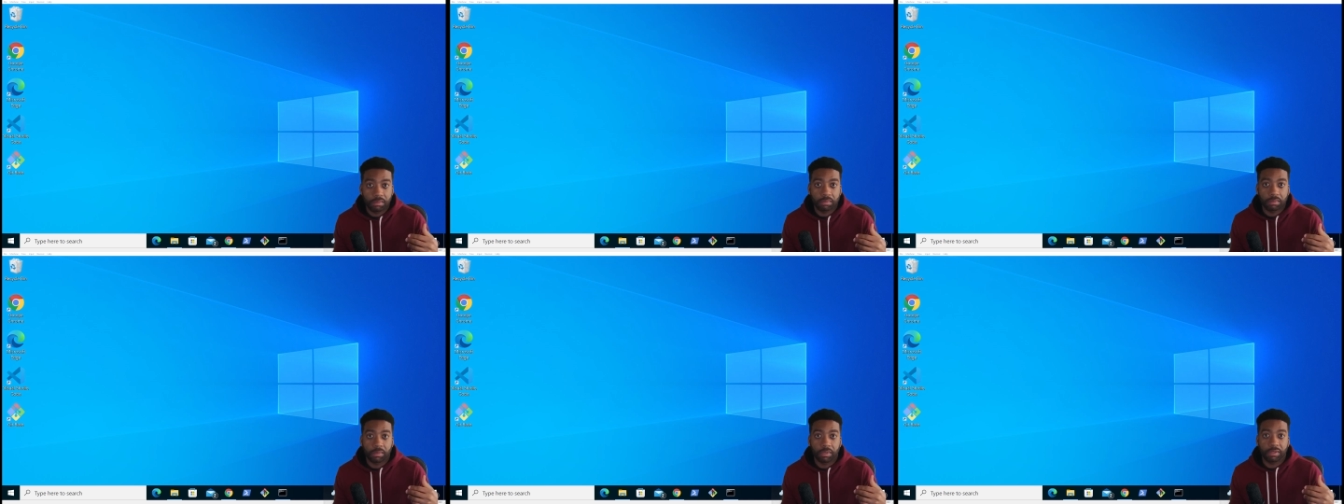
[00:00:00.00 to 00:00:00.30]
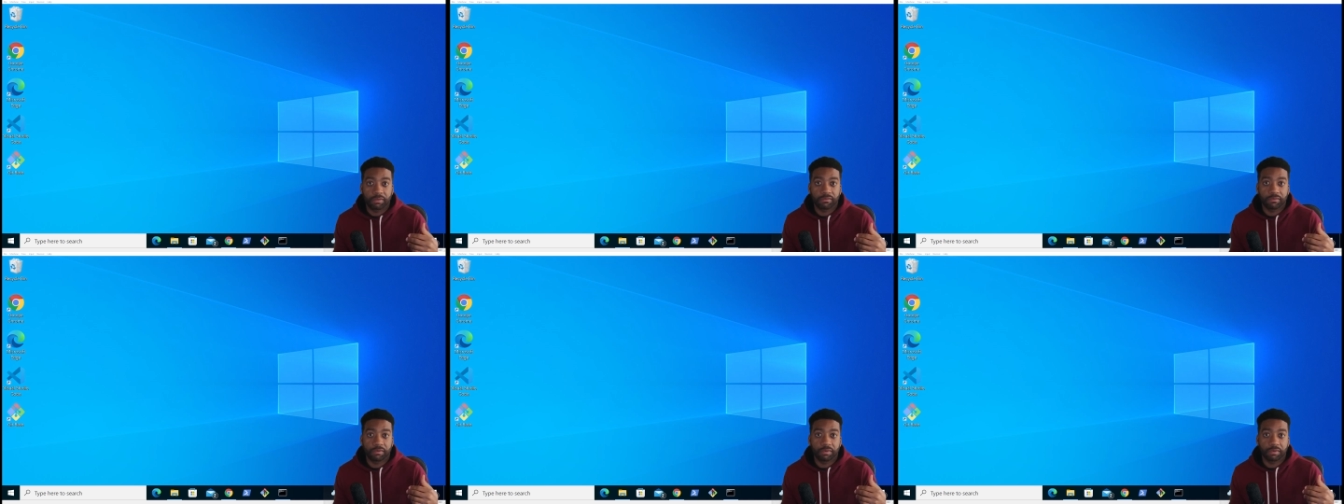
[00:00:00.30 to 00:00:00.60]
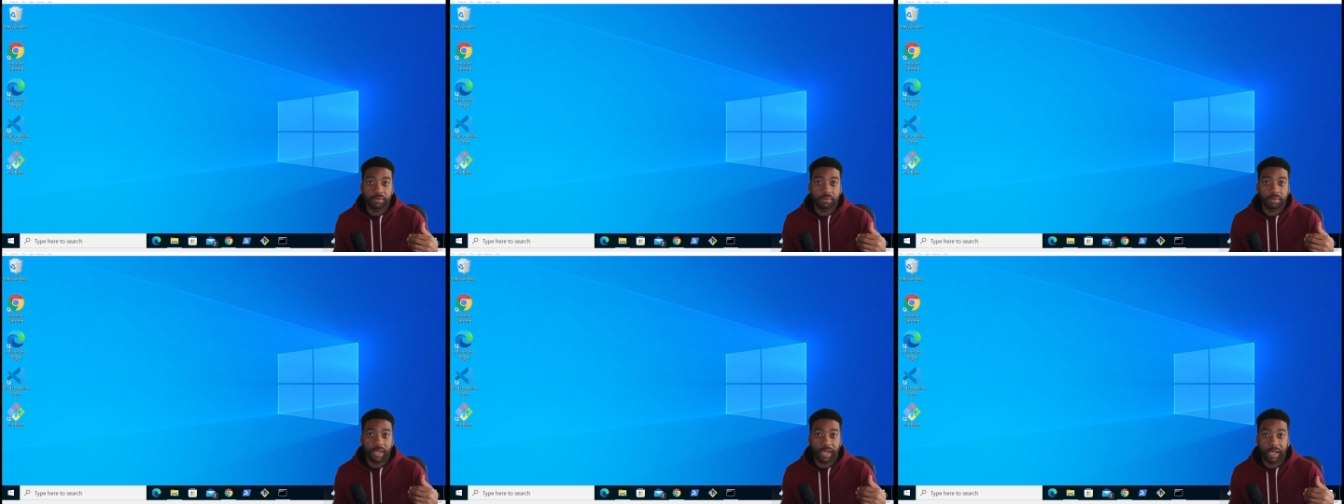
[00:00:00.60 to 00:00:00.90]

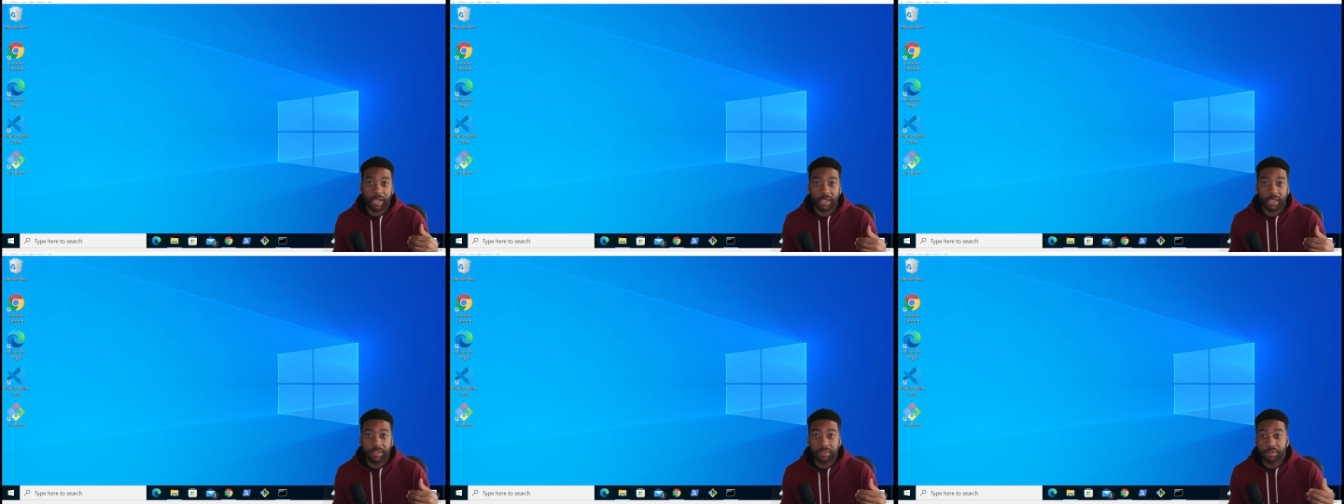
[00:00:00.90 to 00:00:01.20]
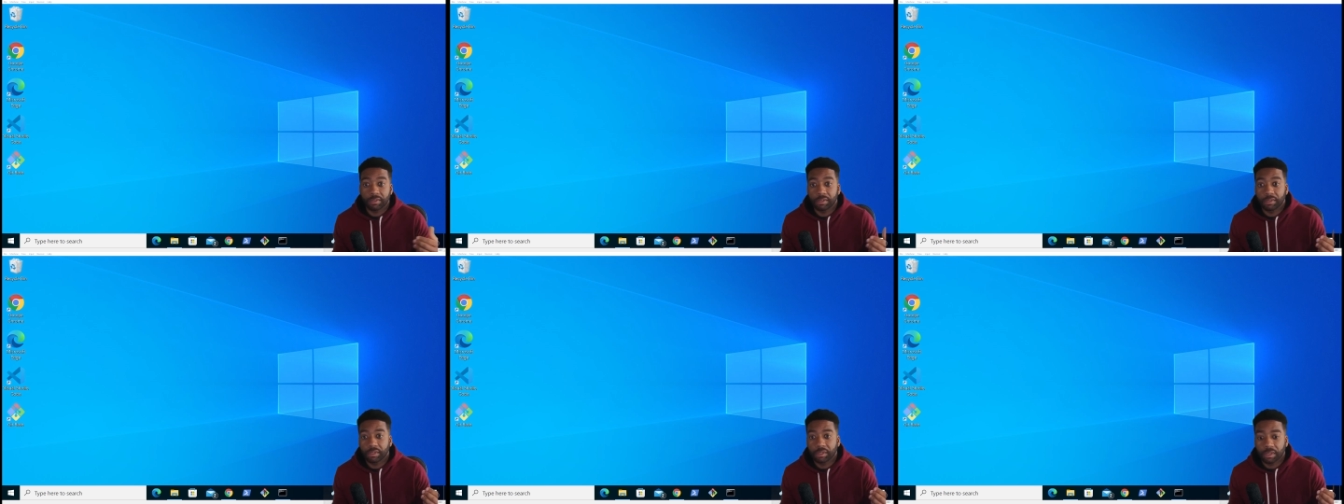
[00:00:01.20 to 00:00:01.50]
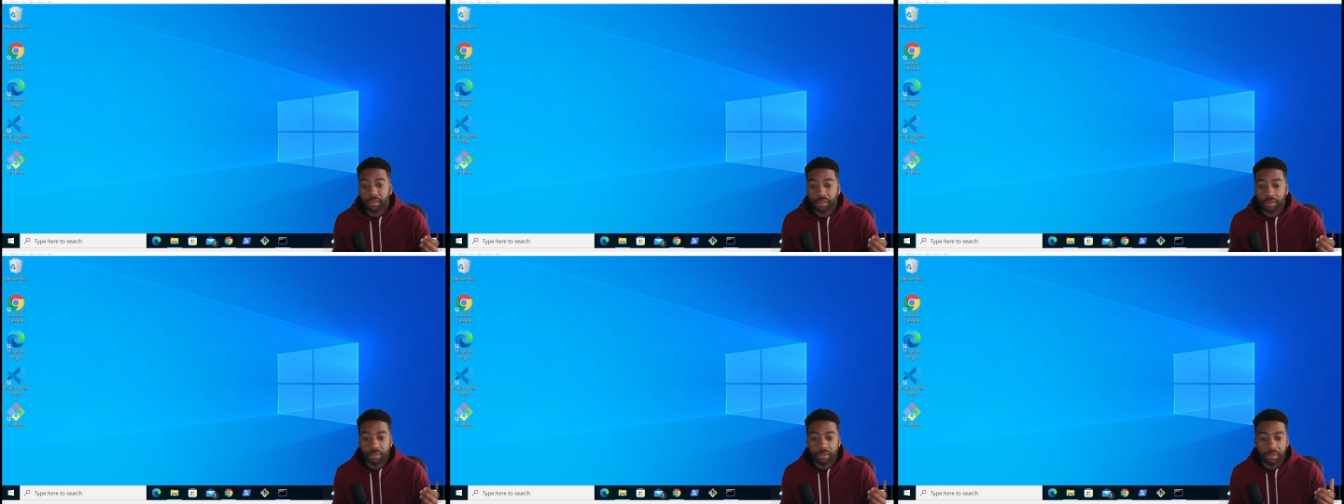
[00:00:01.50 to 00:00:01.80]
even add to your
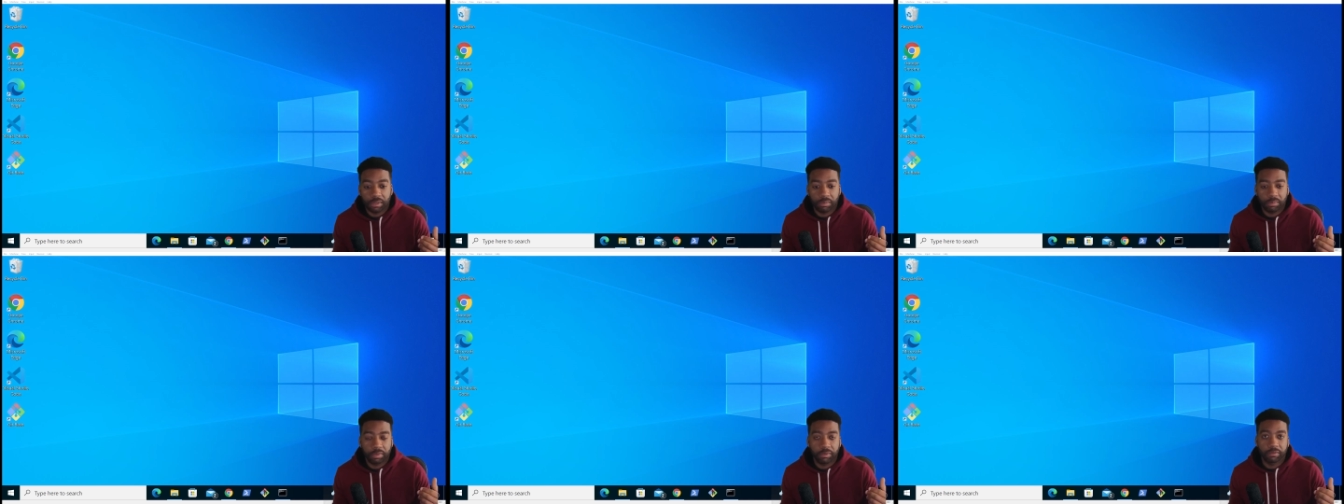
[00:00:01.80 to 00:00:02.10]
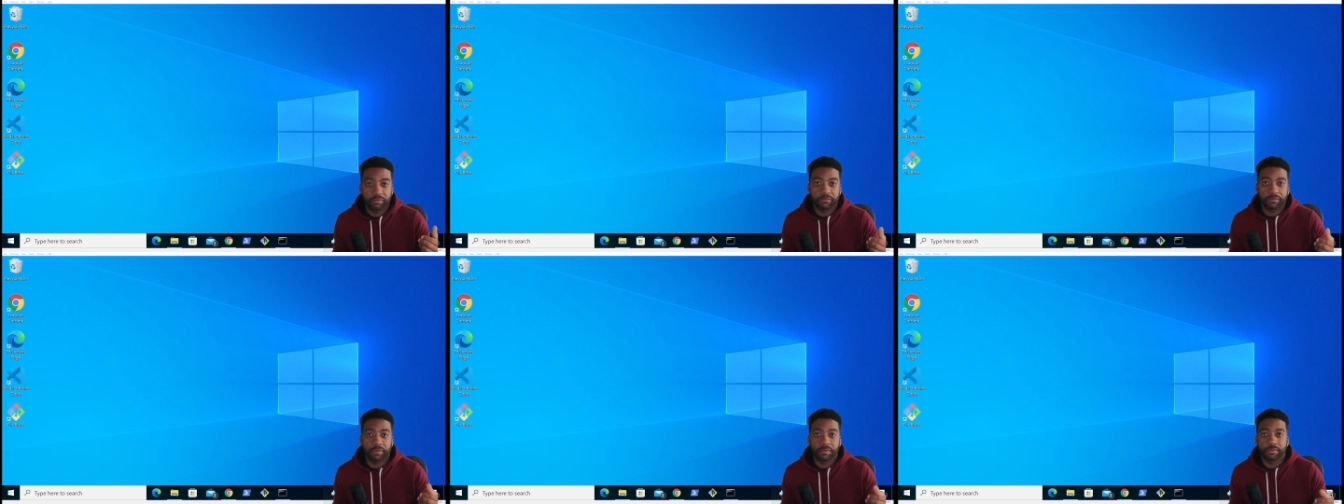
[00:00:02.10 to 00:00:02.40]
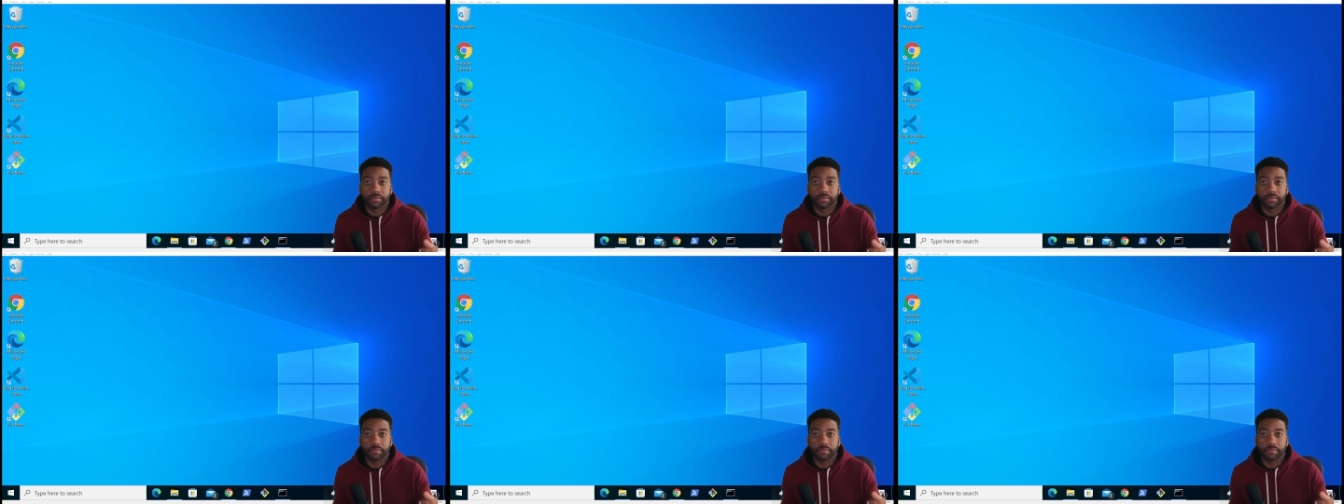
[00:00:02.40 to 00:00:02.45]
code and improve it.